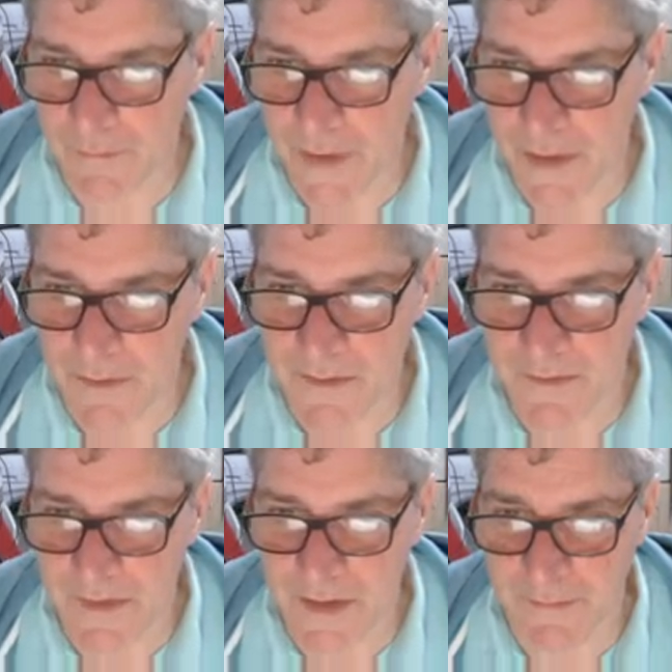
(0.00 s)
because
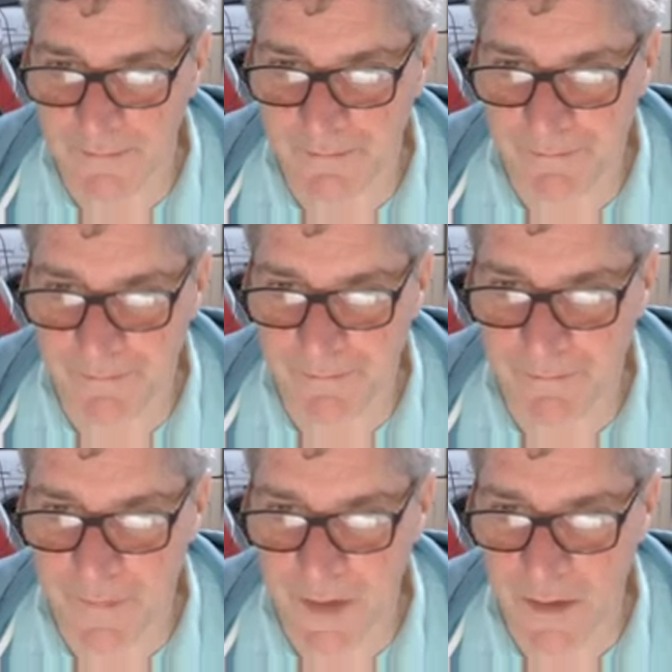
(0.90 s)
of um,
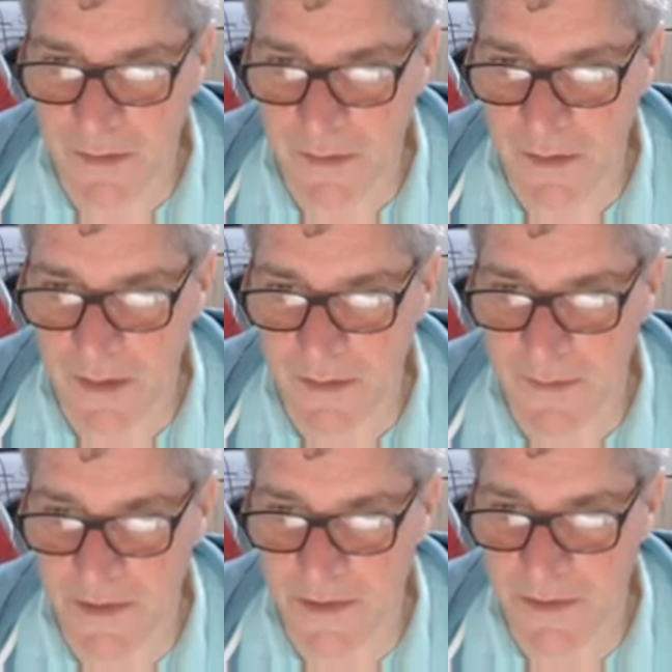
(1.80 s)
he had
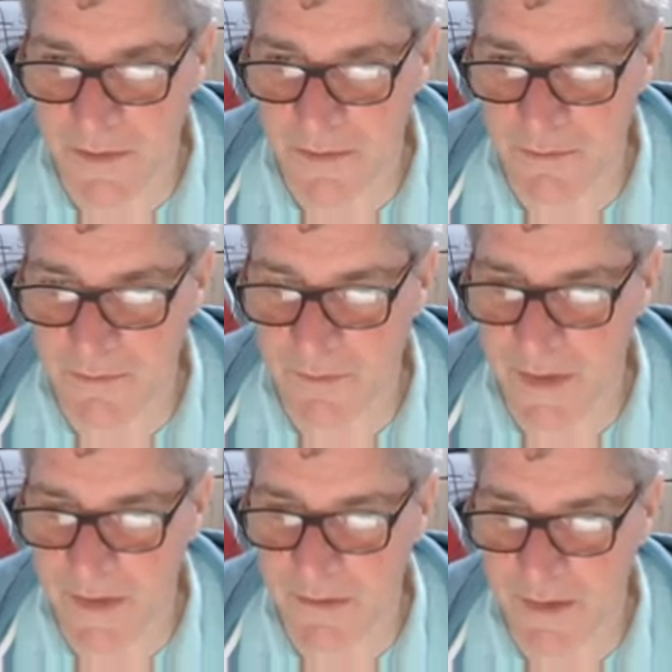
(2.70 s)
some issues
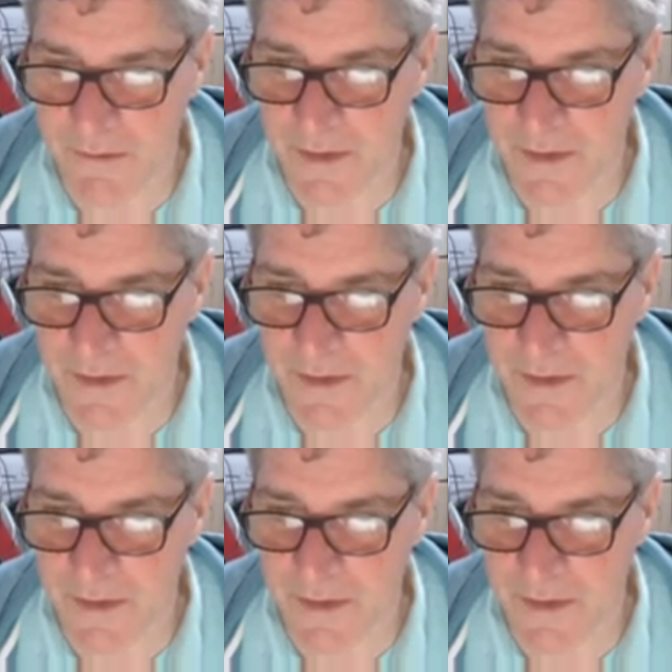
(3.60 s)
here in the